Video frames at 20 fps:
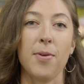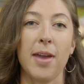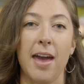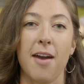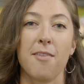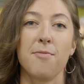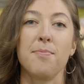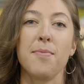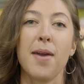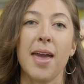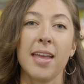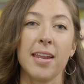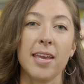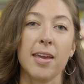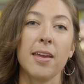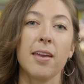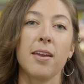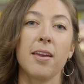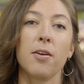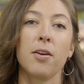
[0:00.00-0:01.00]
have
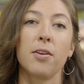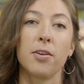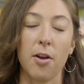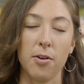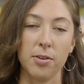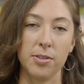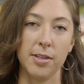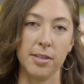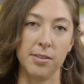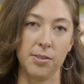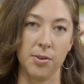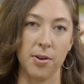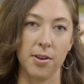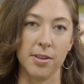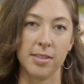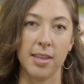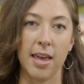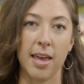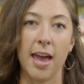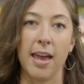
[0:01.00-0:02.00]
many grocery
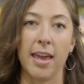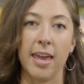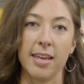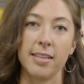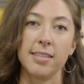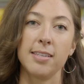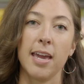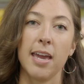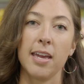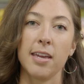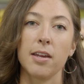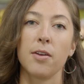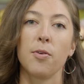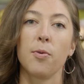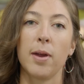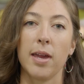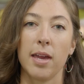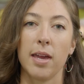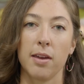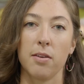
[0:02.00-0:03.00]
stores that can take your
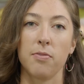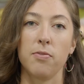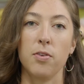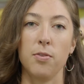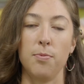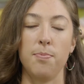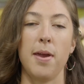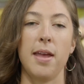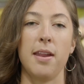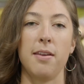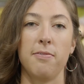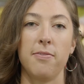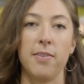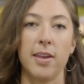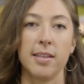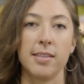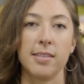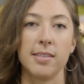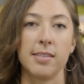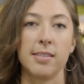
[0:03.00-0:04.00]
WIC food
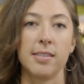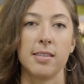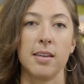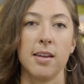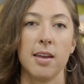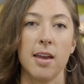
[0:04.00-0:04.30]
benefits.